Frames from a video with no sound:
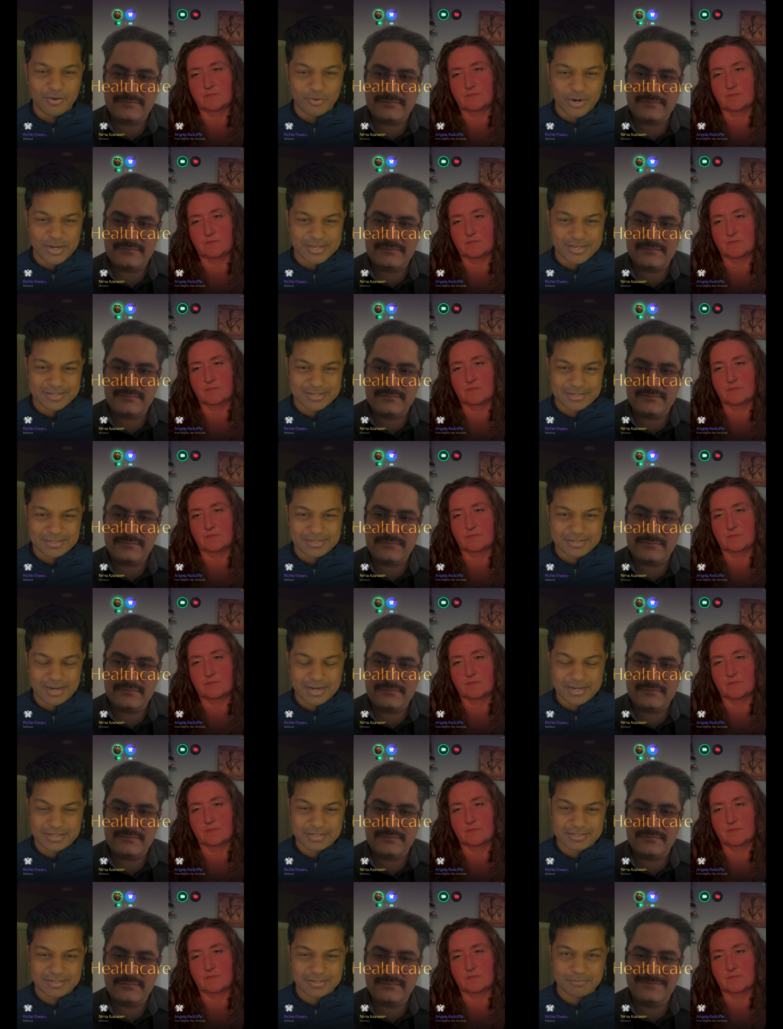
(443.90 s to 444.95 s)
Speaker 1: resident
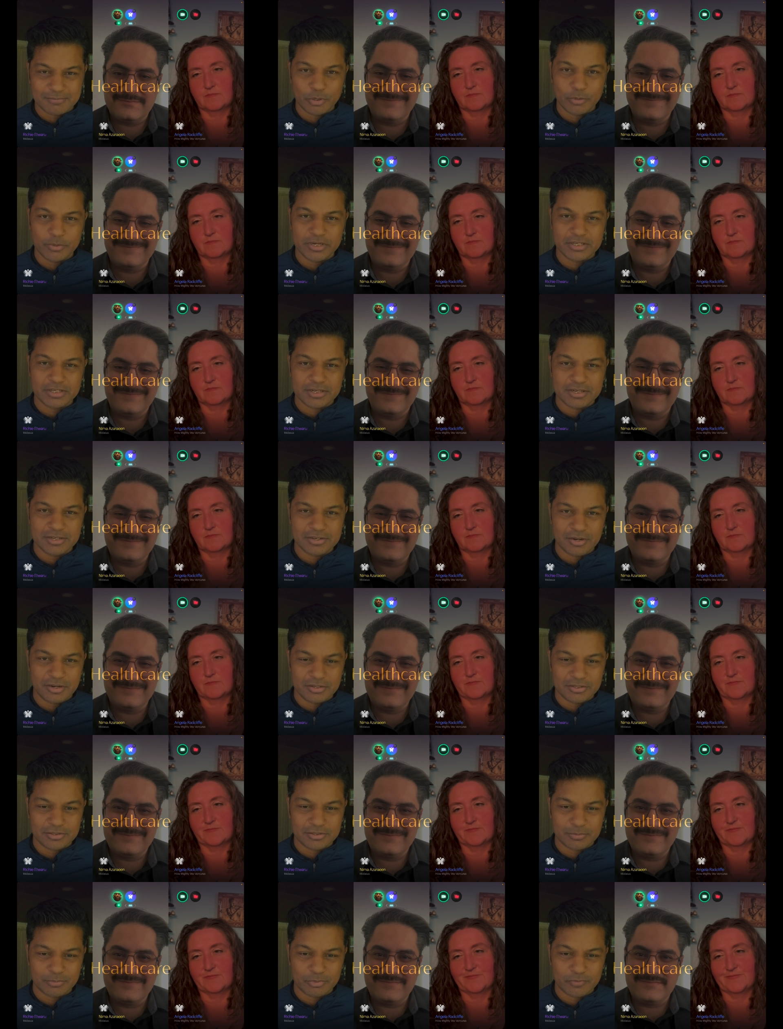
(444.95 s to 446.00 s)
scientist at Mobius, he's also
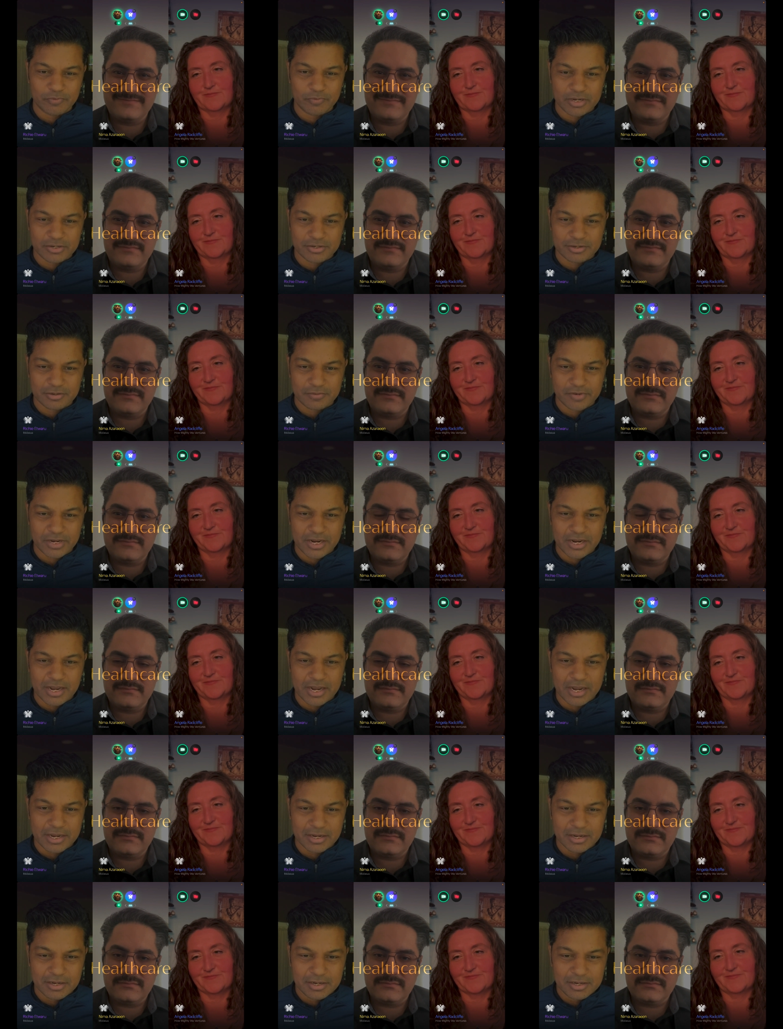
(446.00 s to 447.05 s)
a professor of AI.
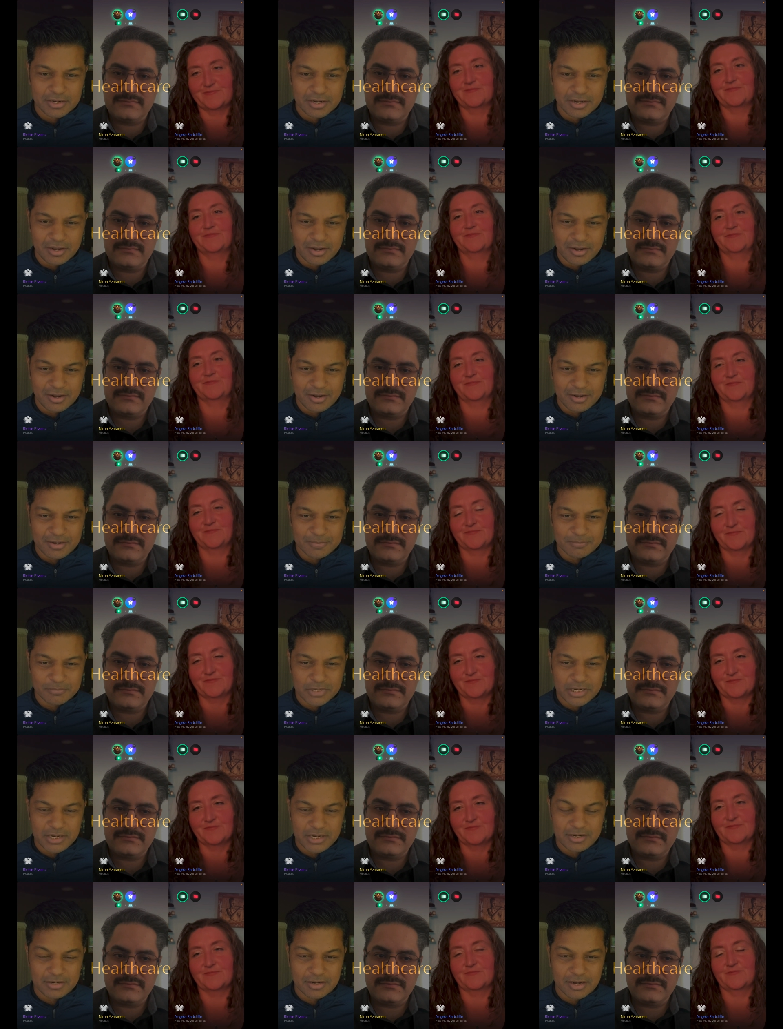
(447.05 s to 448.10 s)
Um,
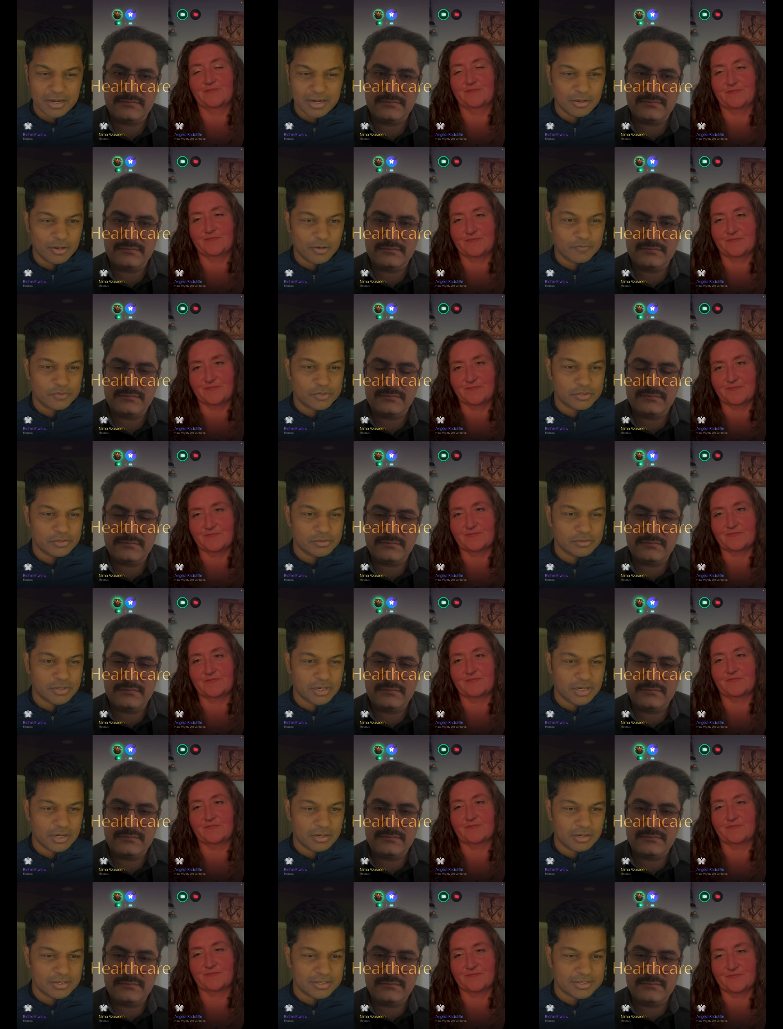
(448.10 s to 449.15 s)
and I love to uh,
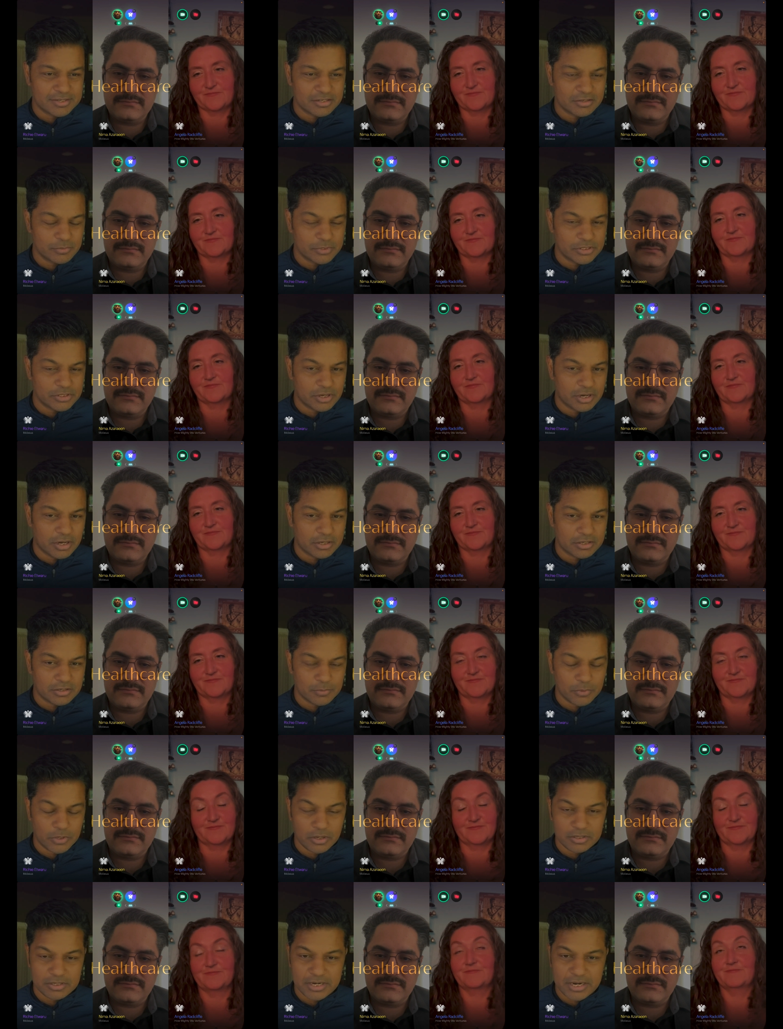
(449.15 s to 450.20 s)
listen to him and talk to him
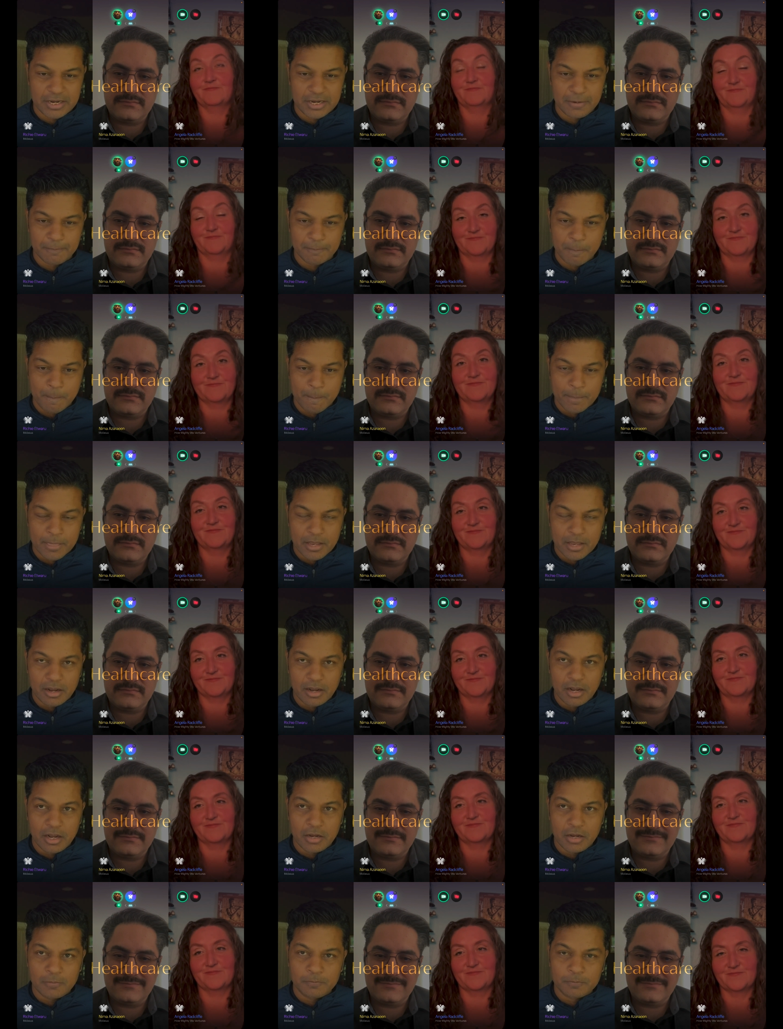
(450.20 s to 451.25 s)
all the time.
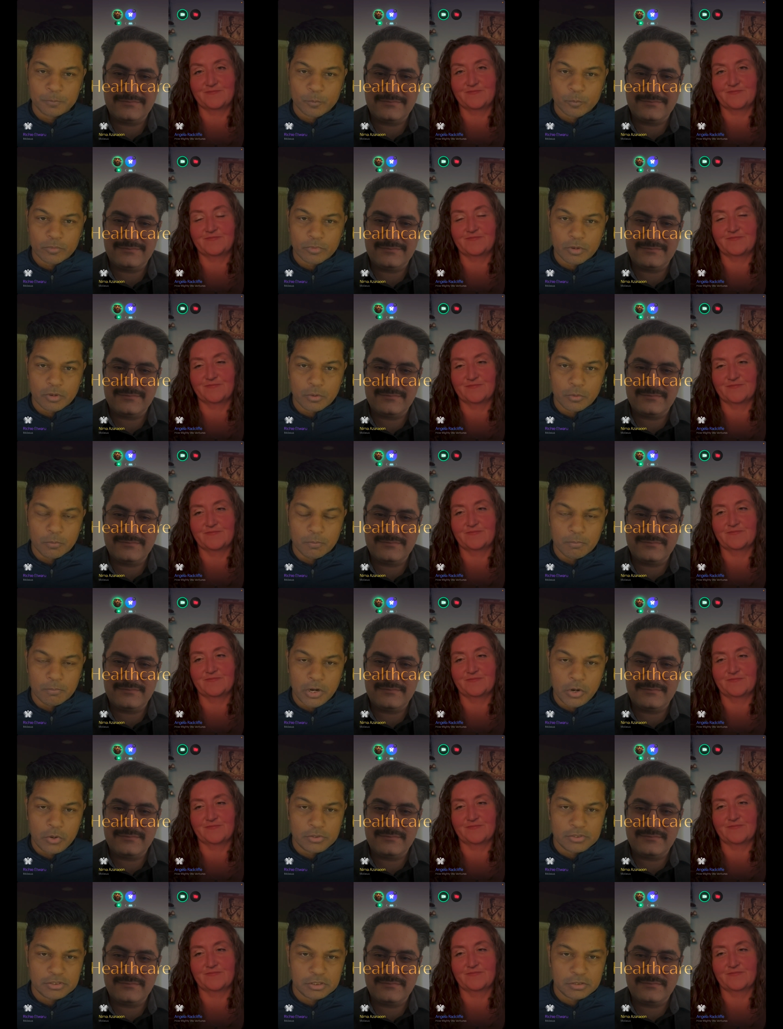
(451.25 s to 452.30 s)
Um,
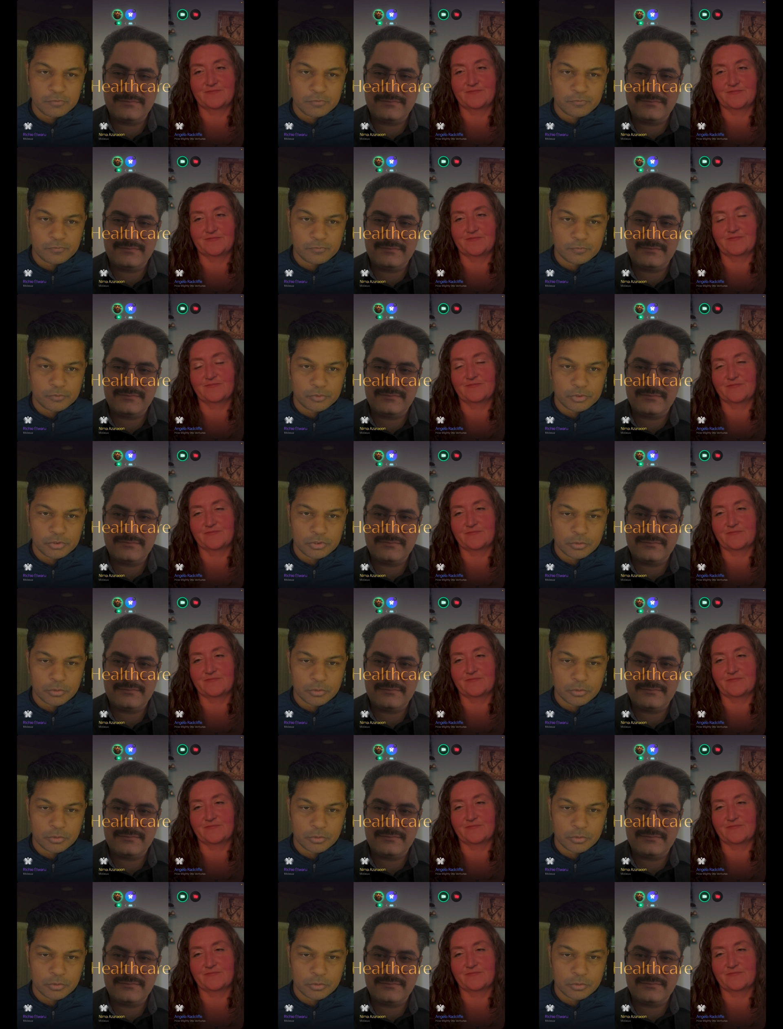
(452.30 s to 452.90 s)
most of the